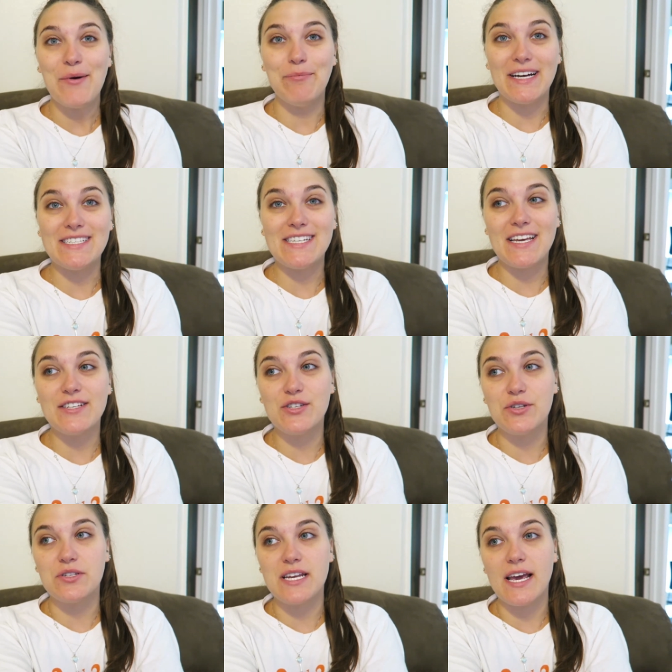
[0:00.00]
but today's
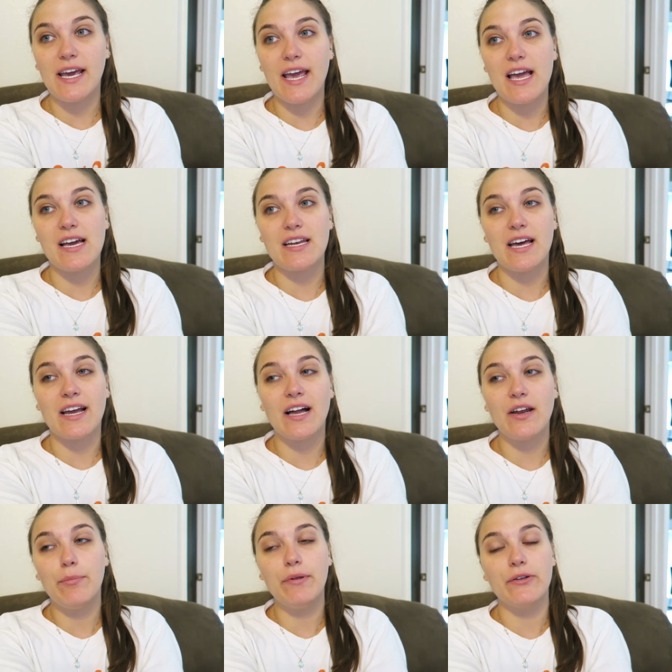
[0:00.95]
Tuesday and I
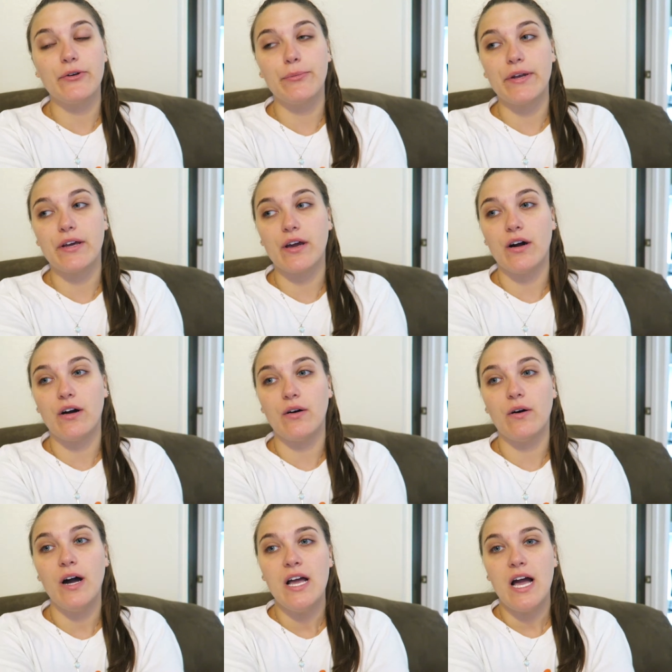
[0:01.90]
got up a little bit
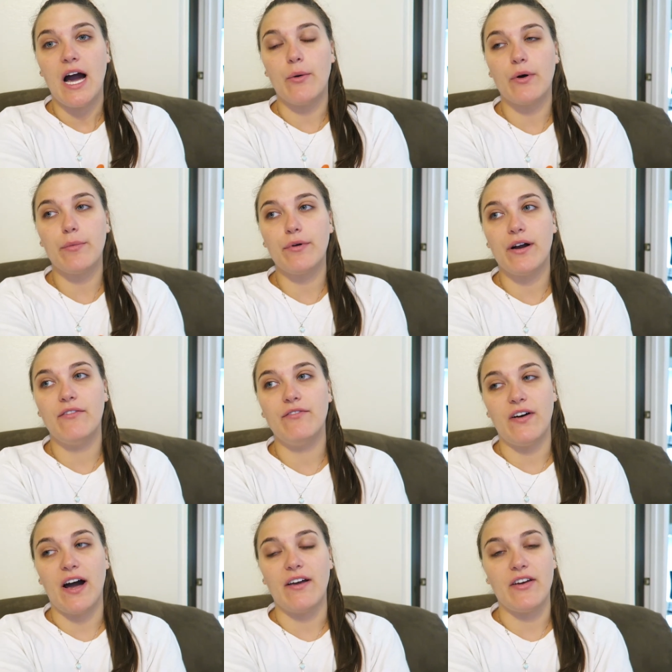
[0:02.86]
ago. I woke up
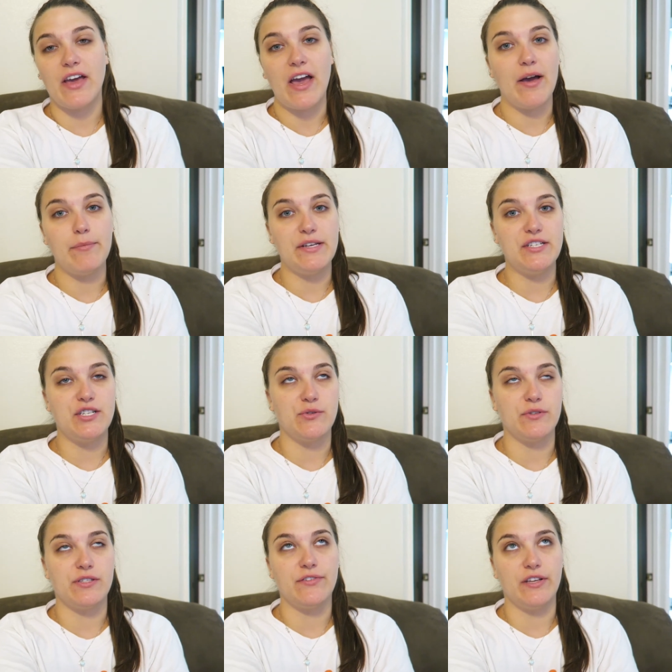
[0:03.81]
around 5 a.m. and
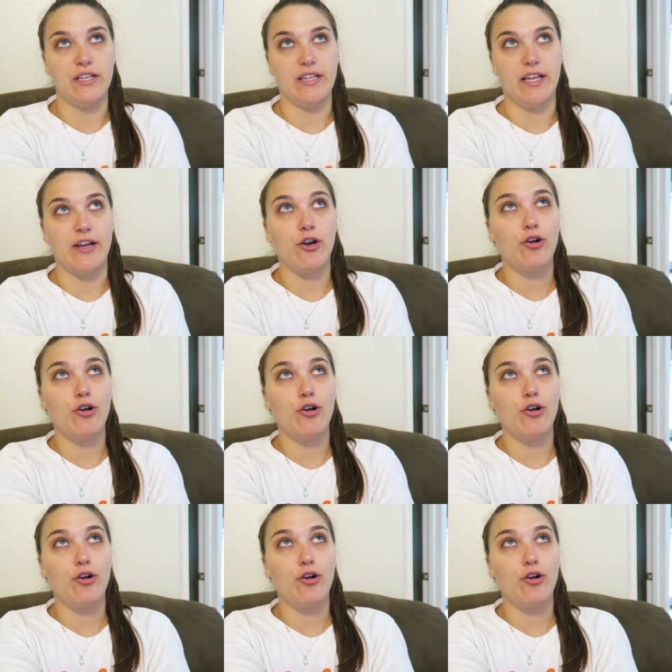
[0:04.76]
just was feeling like